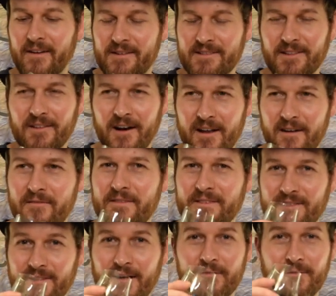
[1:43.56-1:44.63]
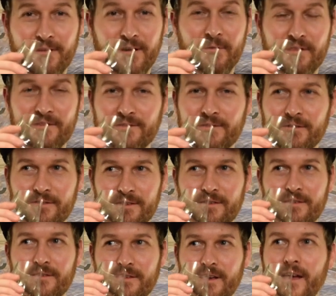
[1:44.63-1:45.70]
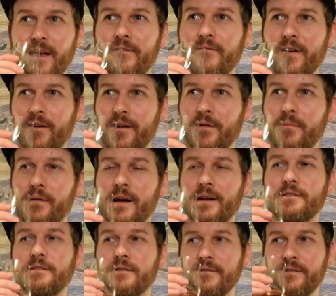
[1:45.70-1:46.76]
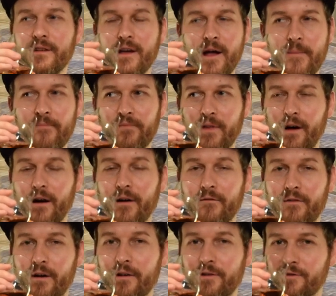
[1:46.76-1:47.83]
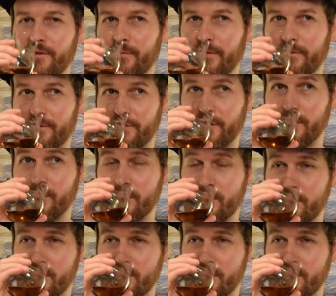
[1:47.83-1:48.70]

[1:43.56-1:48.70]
there's a lot of stuff going on with this nose. This is a very complex nose, uh, very enjoyable for sure.